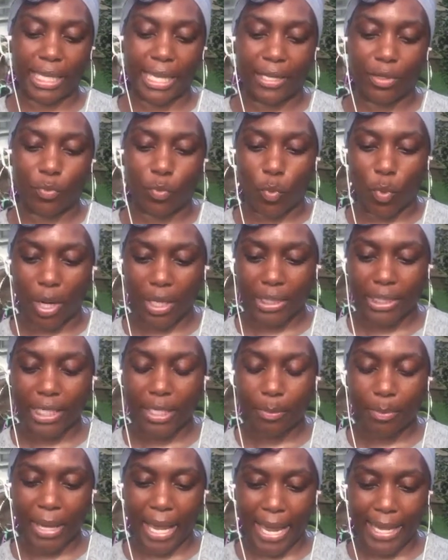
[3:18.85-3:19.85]
in one
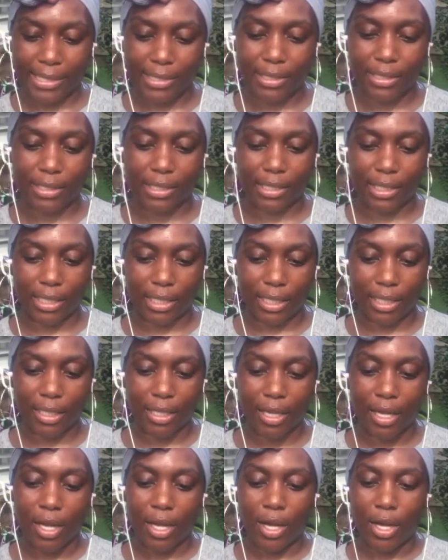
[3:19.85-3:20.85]

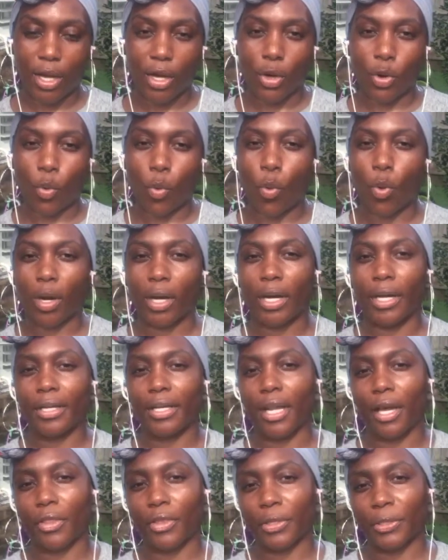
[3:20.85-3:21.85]
capacity or
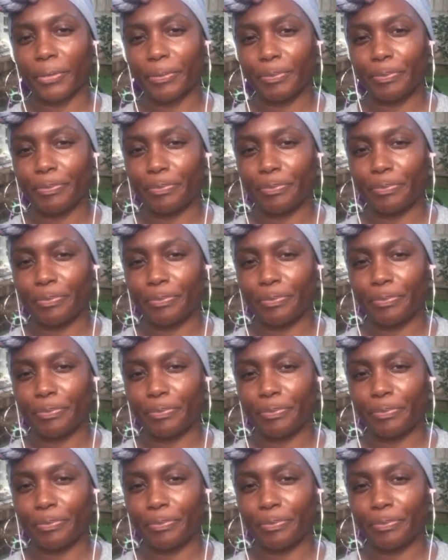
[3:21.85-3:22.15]
another.